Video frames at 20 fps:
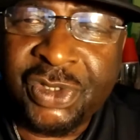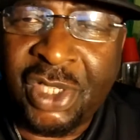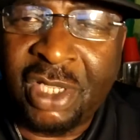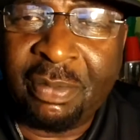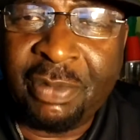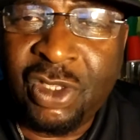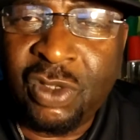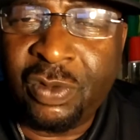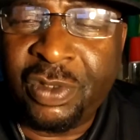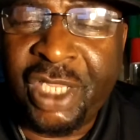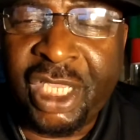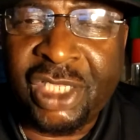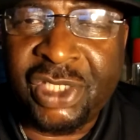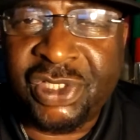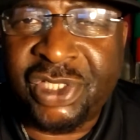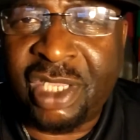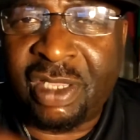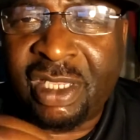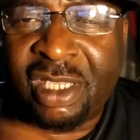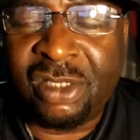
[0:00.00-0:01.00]
some of you
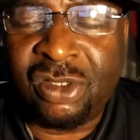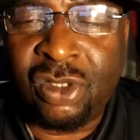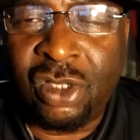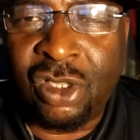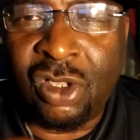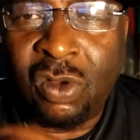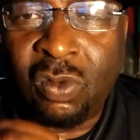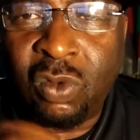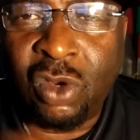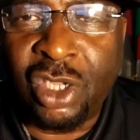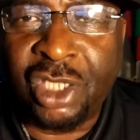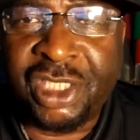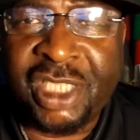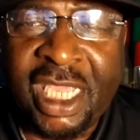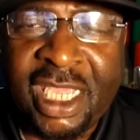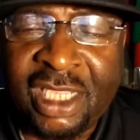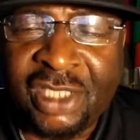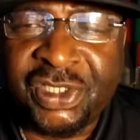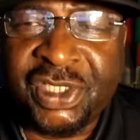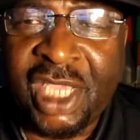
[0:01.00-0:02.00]
niggas that, you know, work
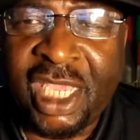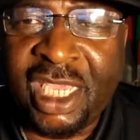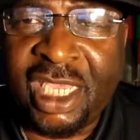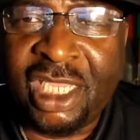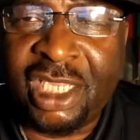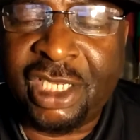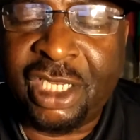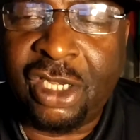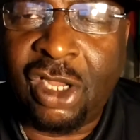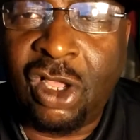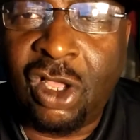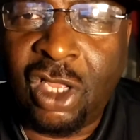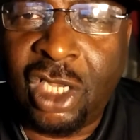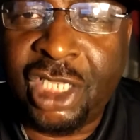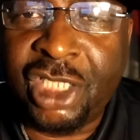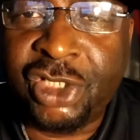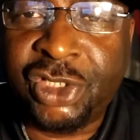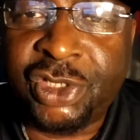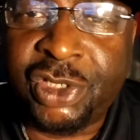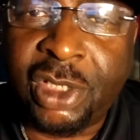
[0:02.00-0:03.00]
downtown and
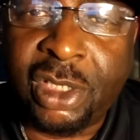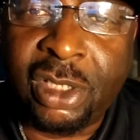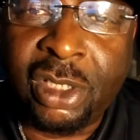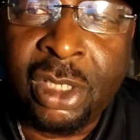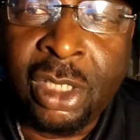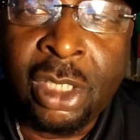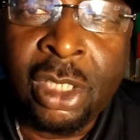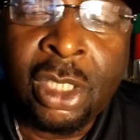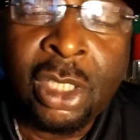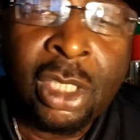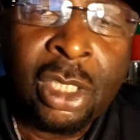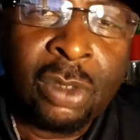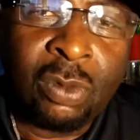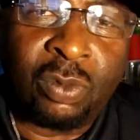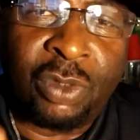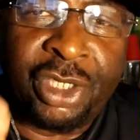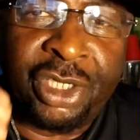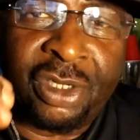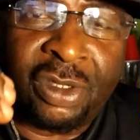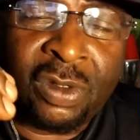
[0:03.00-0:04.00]
all this shit,
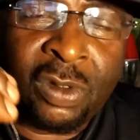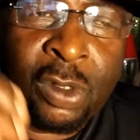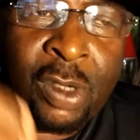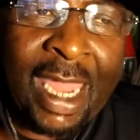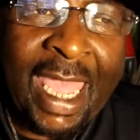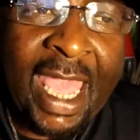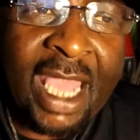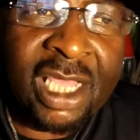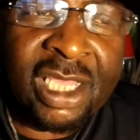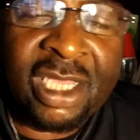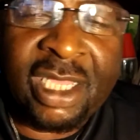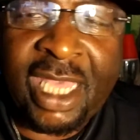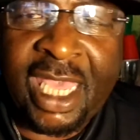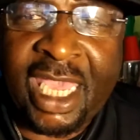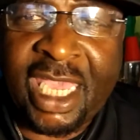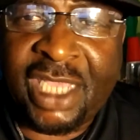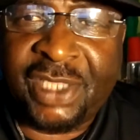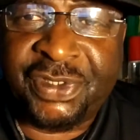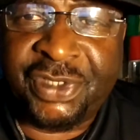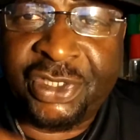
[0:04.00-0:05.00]
when the cracker
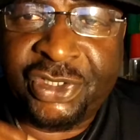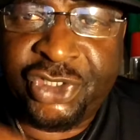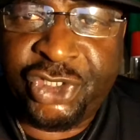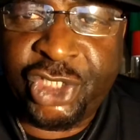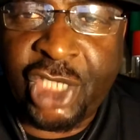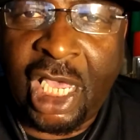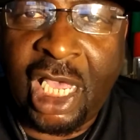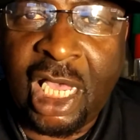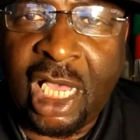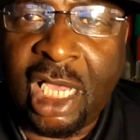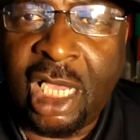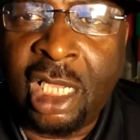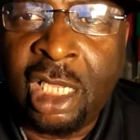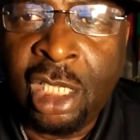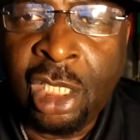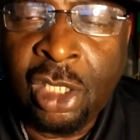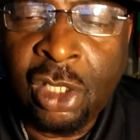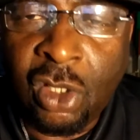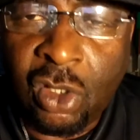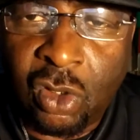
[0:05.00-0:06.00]
has a jar
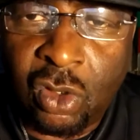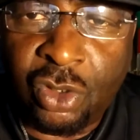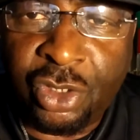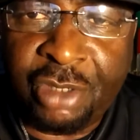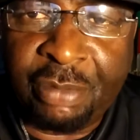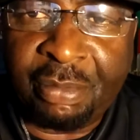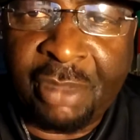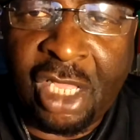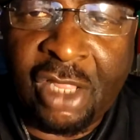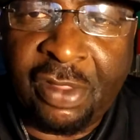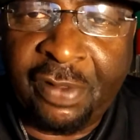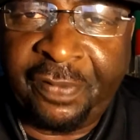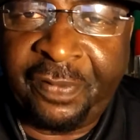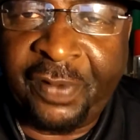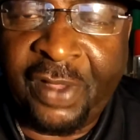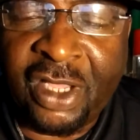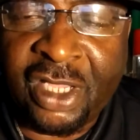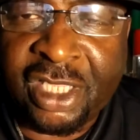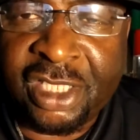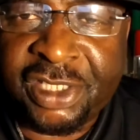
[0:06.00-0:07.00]
on the
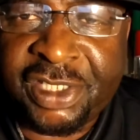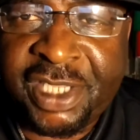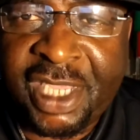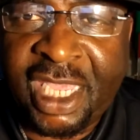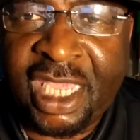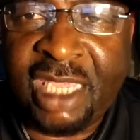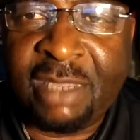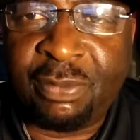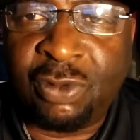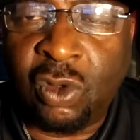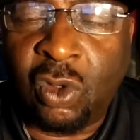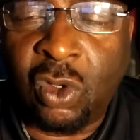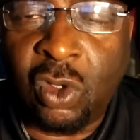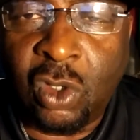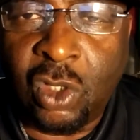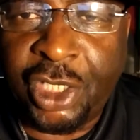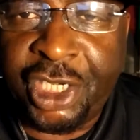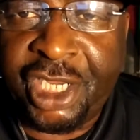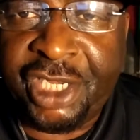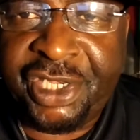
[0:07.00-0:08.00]
motherfucking table
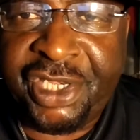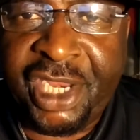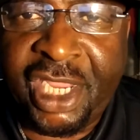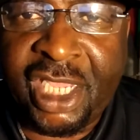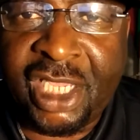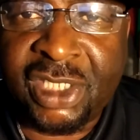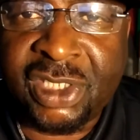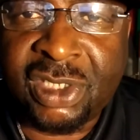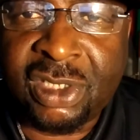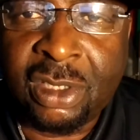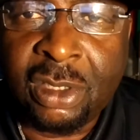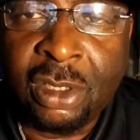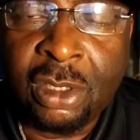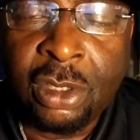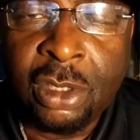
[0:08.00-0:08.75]
or on the desk,